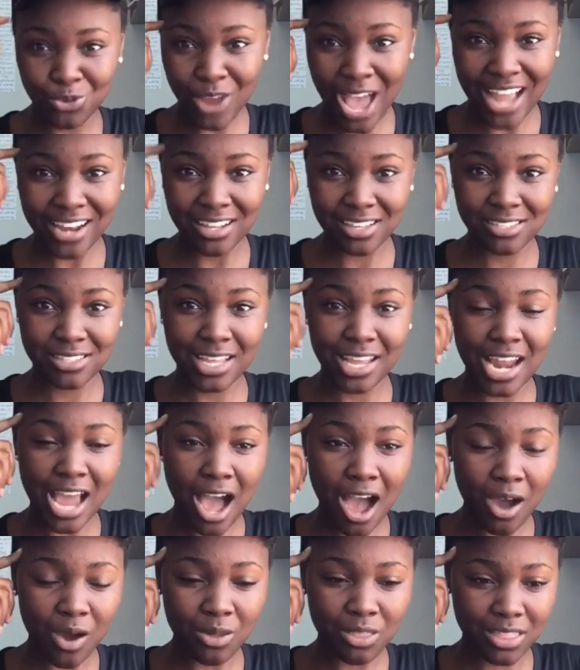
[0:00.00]
understand
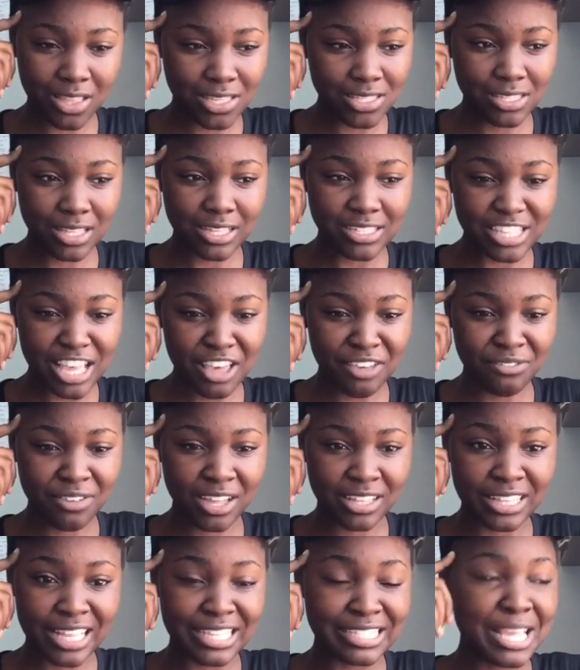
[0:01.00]
how these things
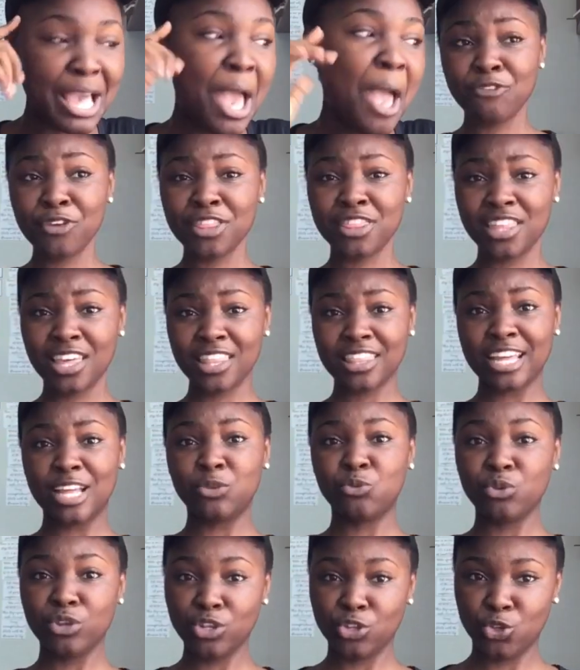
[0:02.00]
affect us. Everything
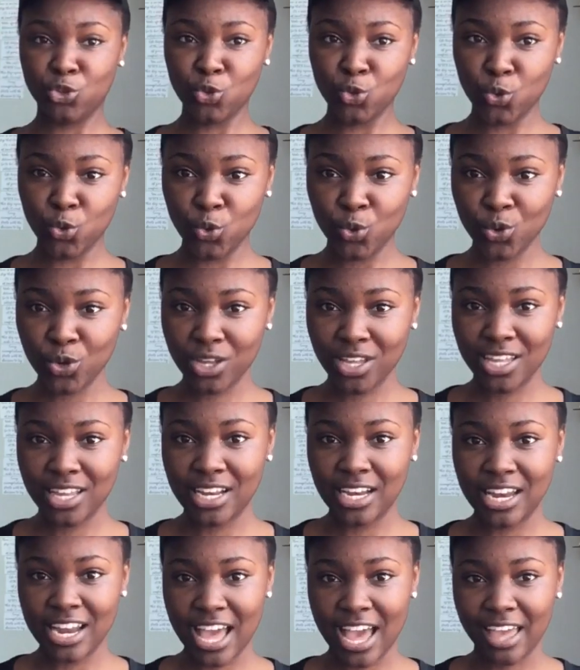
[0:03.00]
that we do
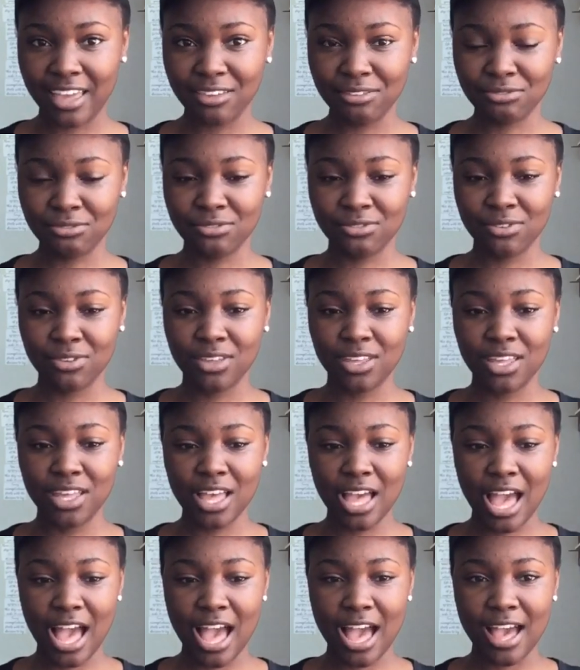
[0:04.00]
in life
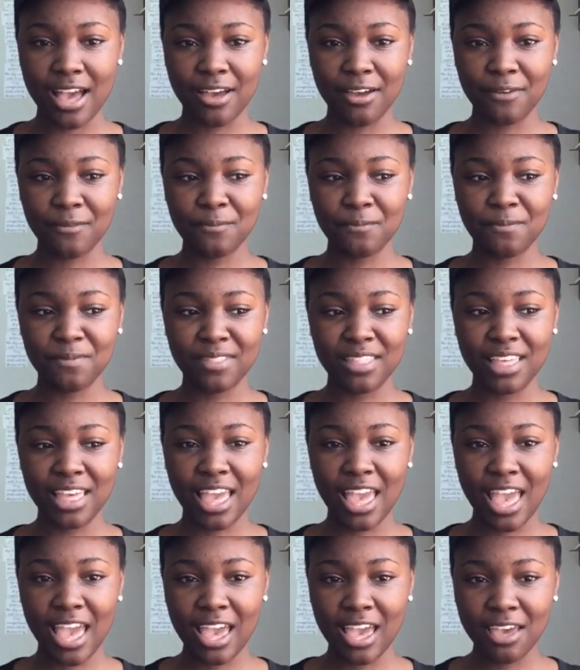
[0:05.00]

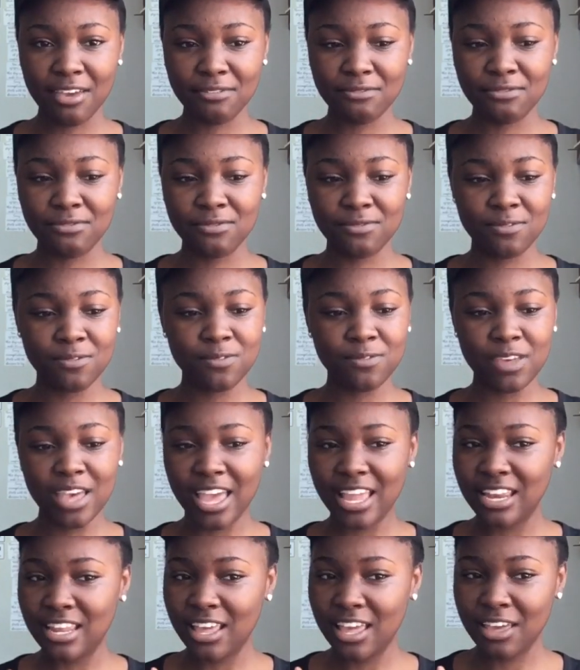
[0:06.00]
have
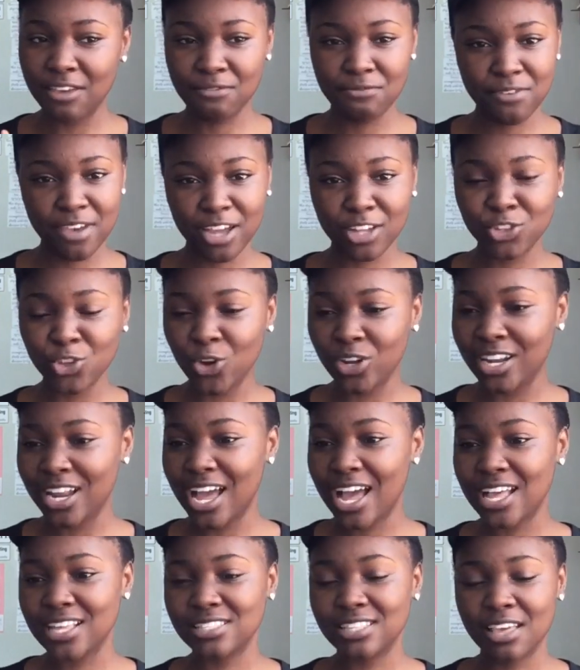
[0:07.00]
an effect on
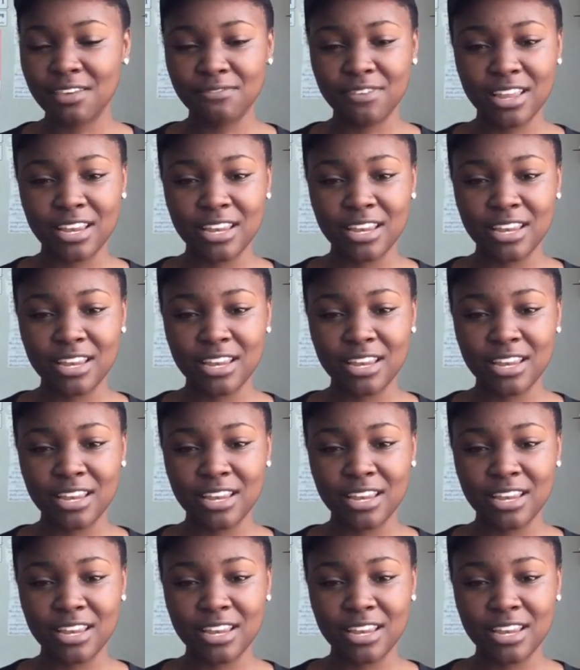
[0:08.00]
us,